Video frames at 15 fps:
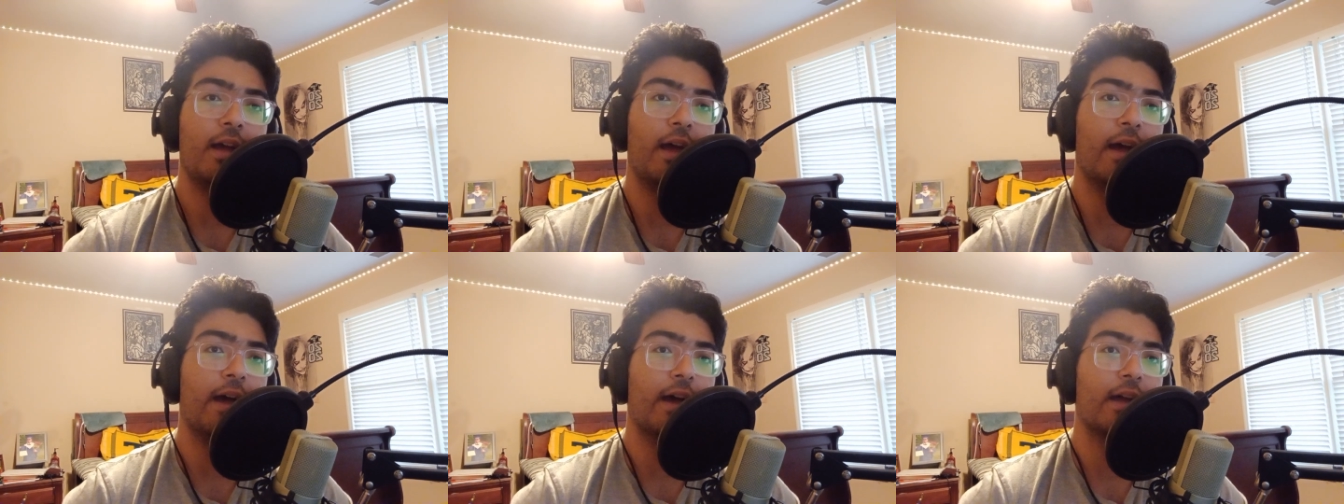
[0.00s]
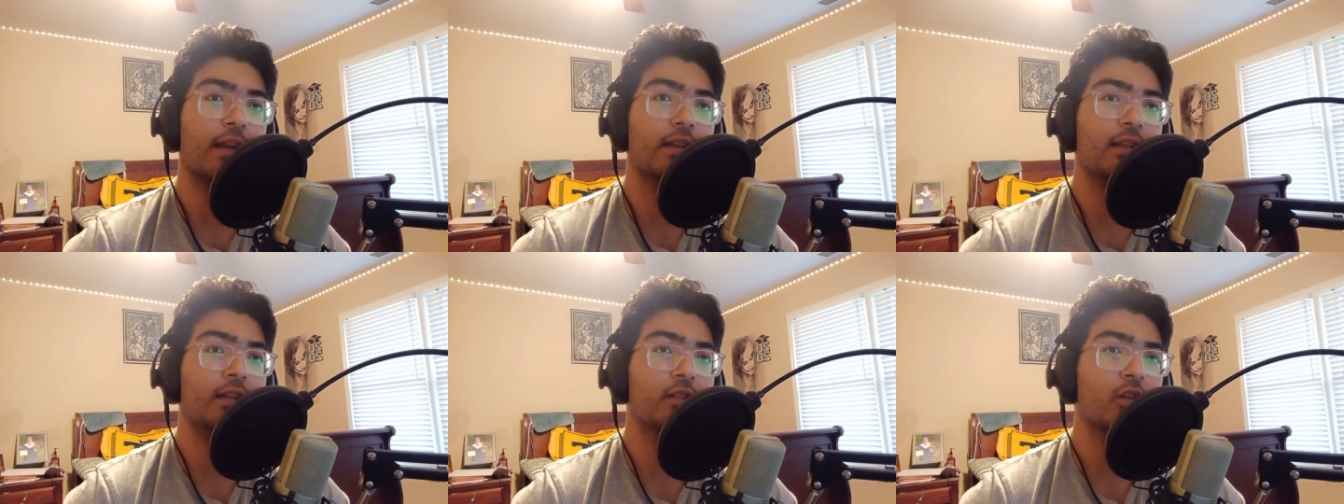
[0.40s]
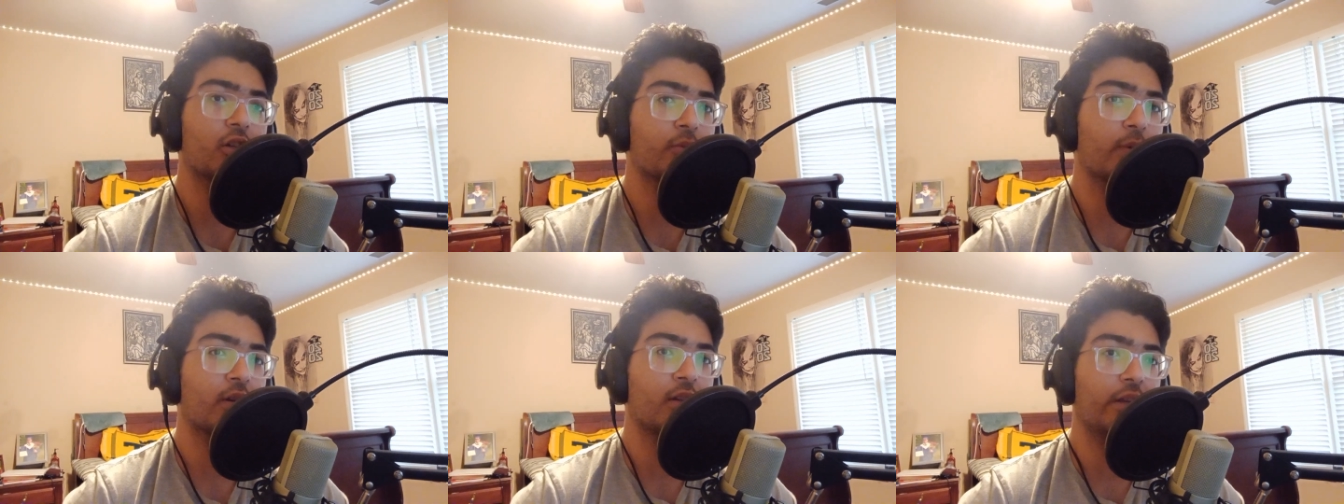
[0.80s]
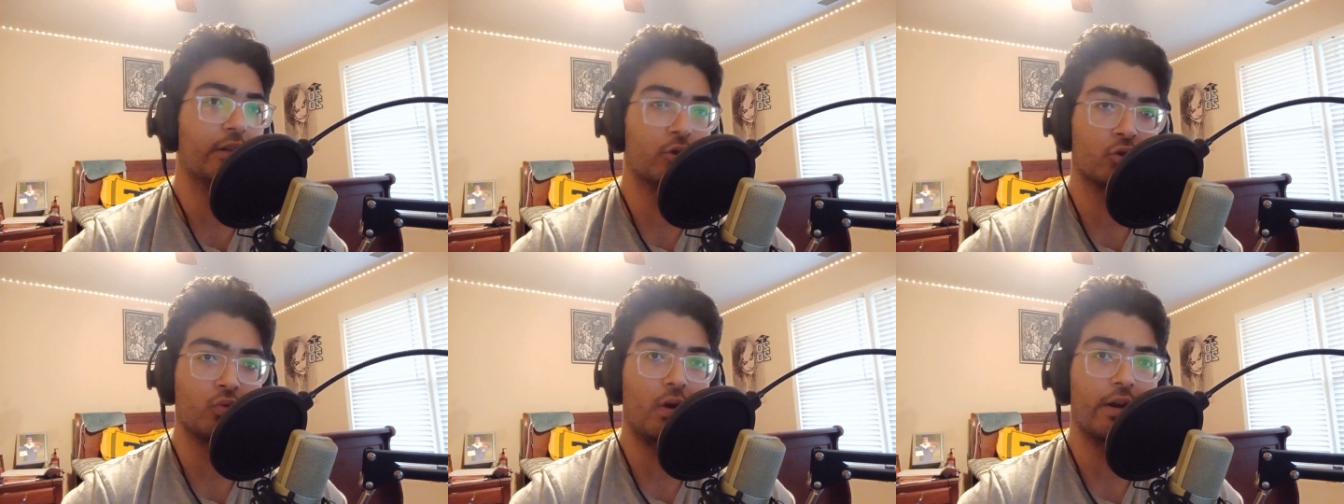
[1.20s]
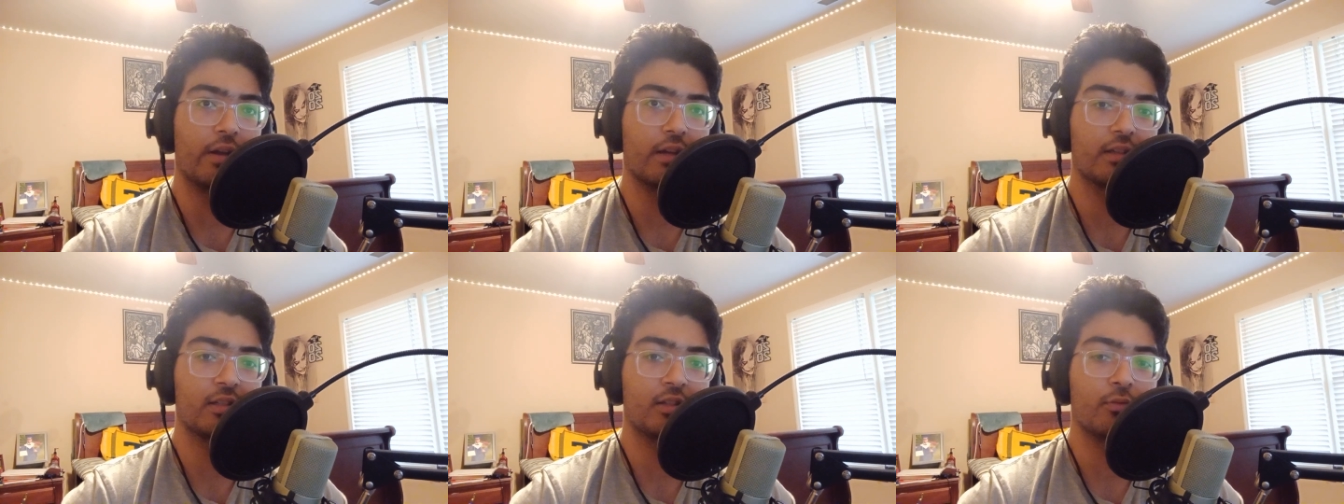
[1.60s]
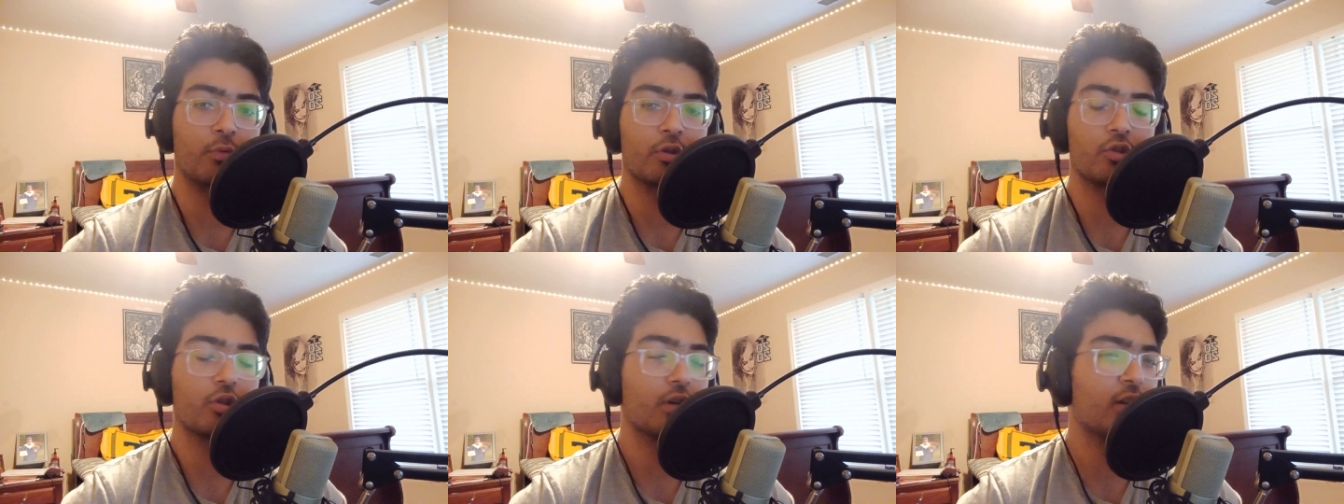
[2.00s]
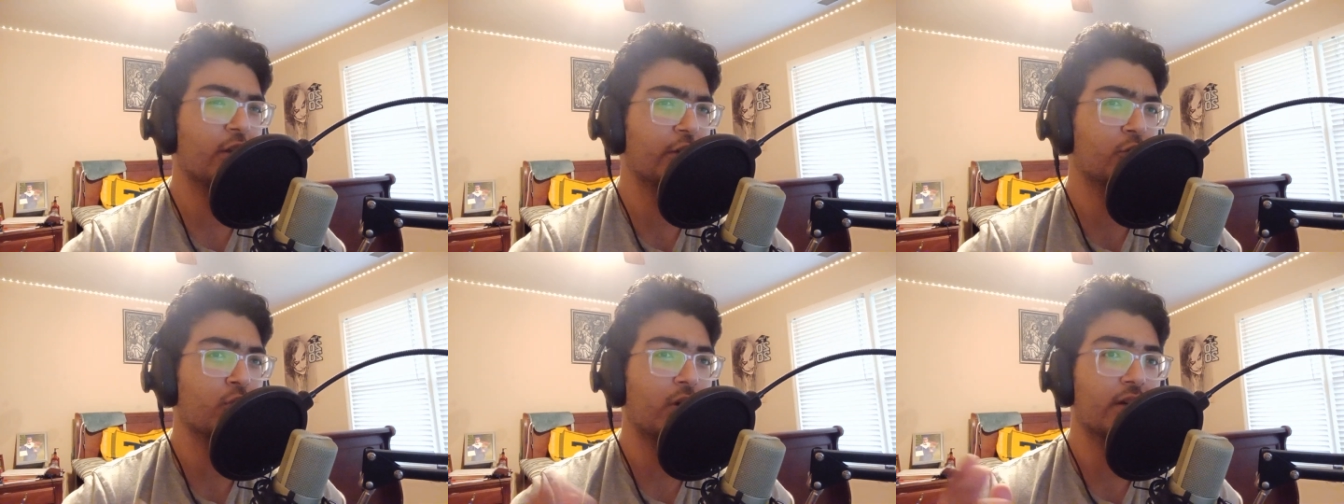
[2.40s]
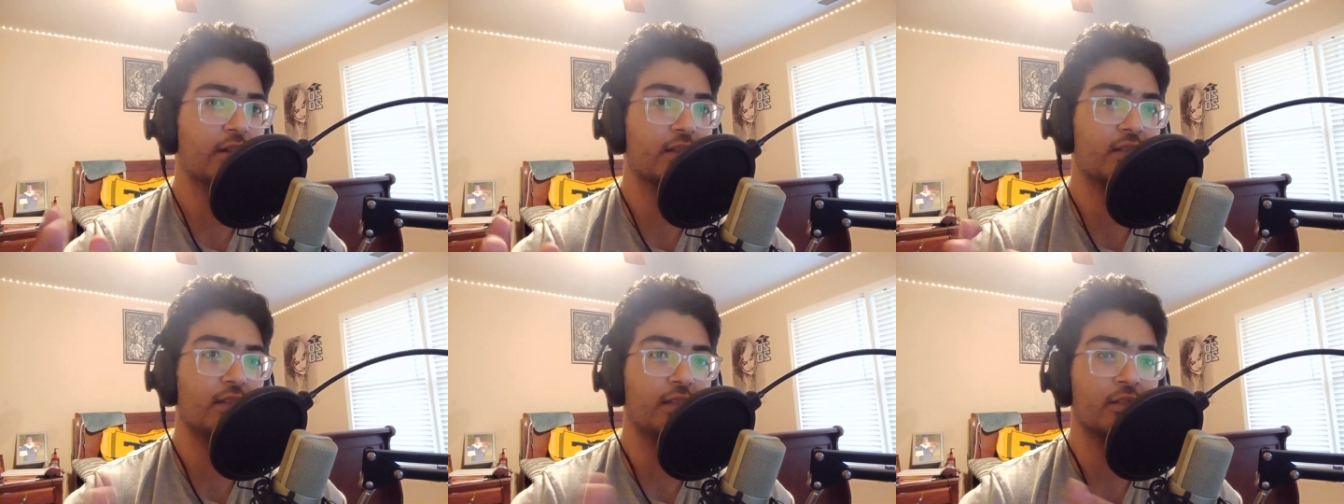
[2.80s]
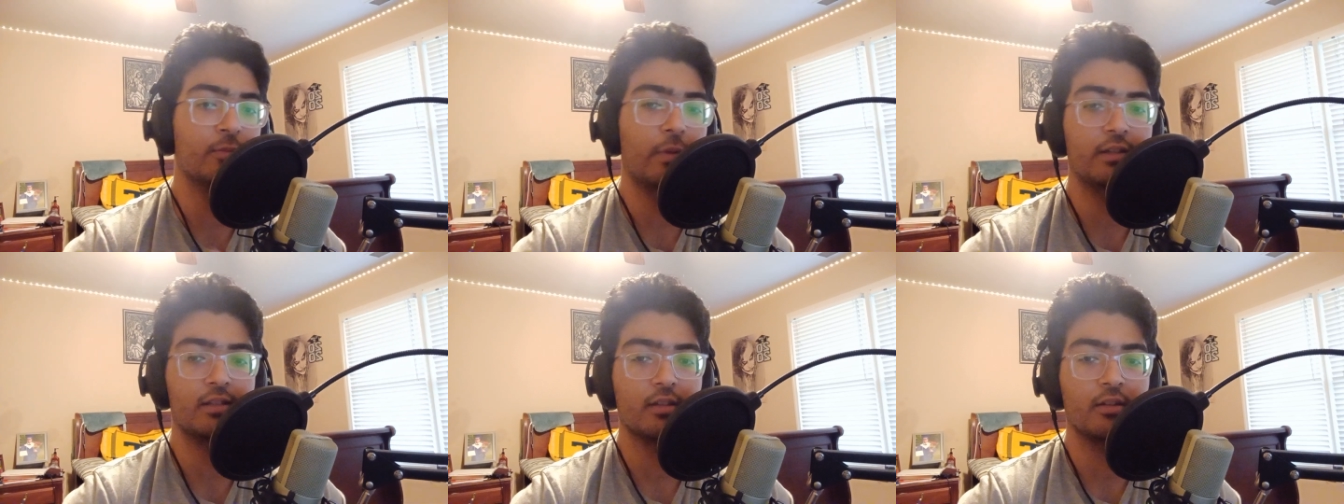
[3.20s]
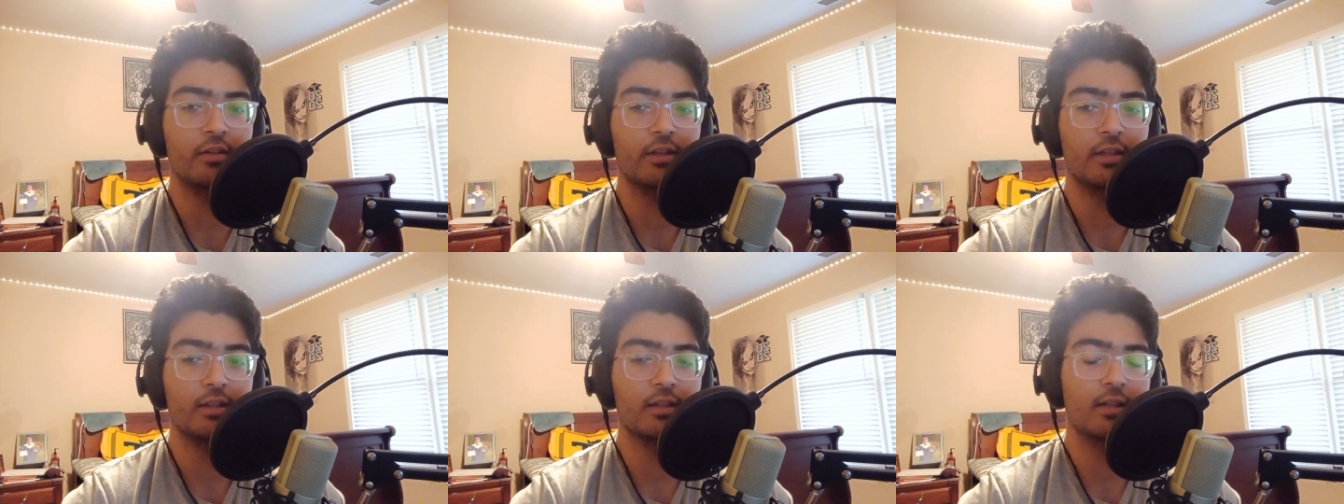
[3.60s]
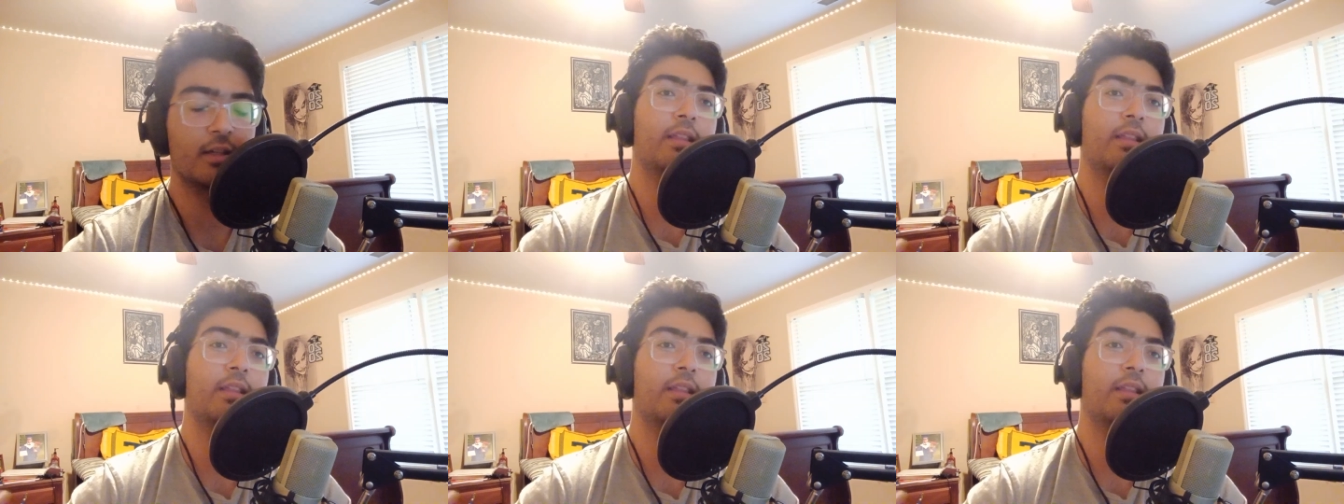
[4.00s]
And he talks about claytronics, which claytronics is basically,